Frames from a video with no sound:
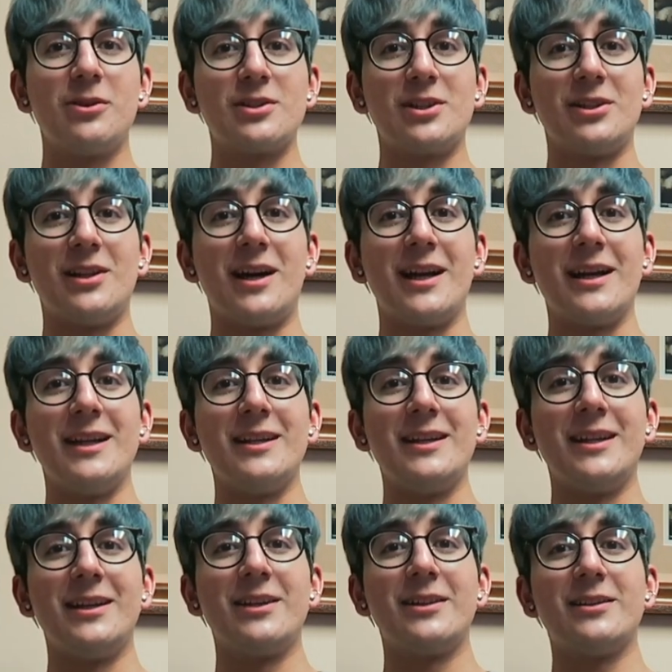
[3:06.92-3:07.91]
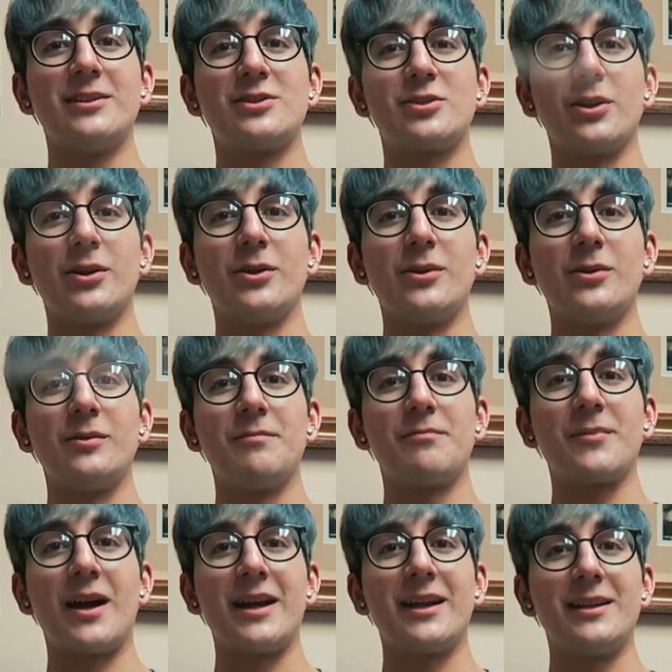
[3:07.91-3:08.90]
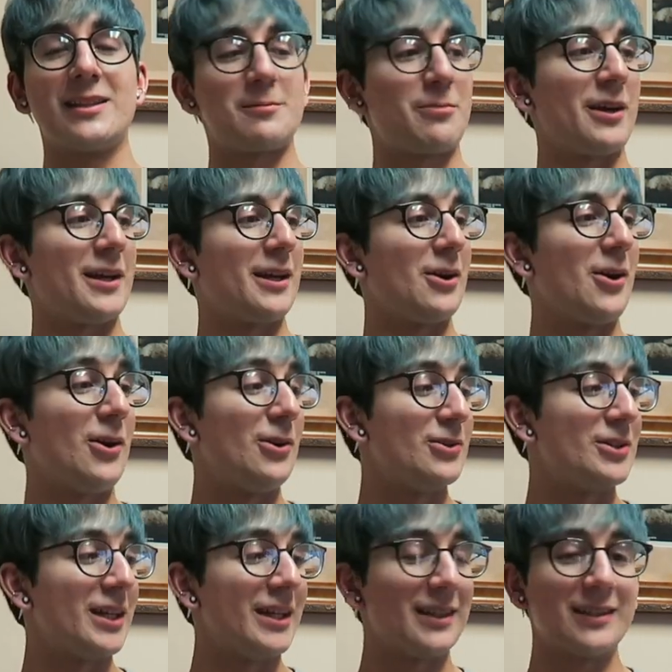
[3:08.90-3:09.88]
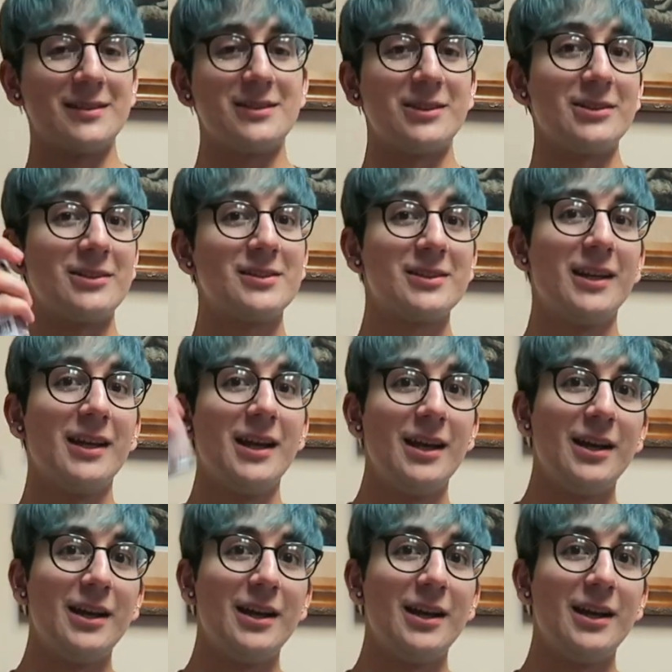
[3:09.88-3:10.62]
There's a lot in here, so I could spray it all day because there's